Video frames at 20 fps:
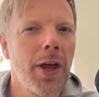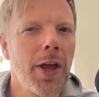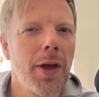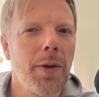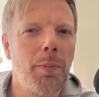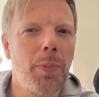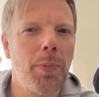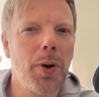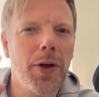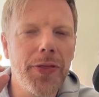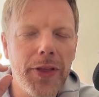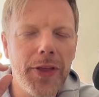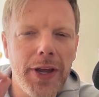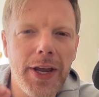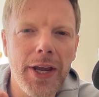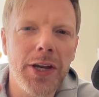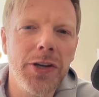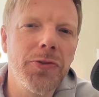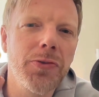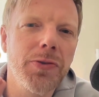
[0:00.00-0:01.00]
But the
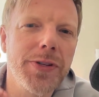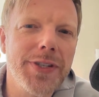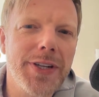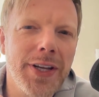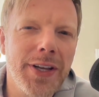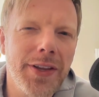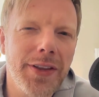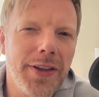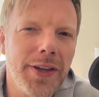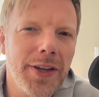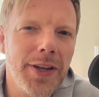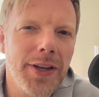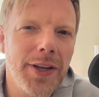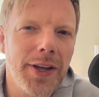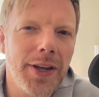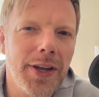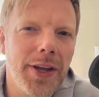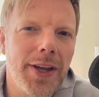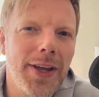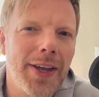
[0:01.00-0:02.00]
interesting
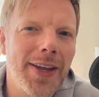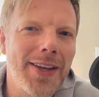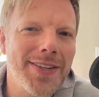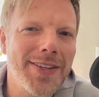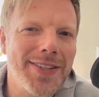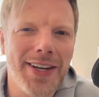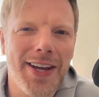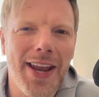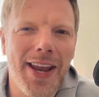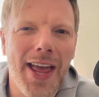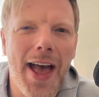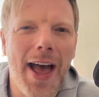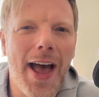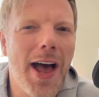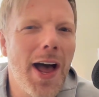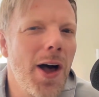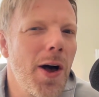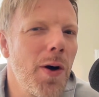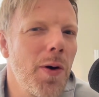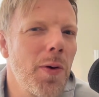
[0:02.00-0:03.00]
thing is in
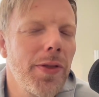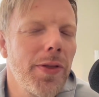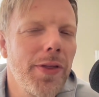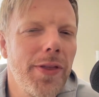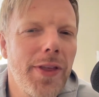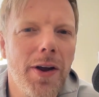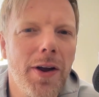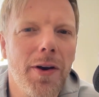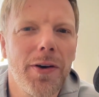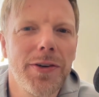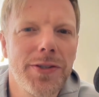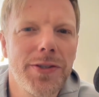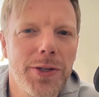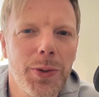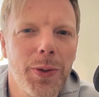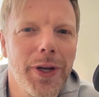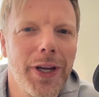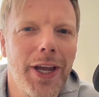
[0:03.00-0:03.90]
how they are doing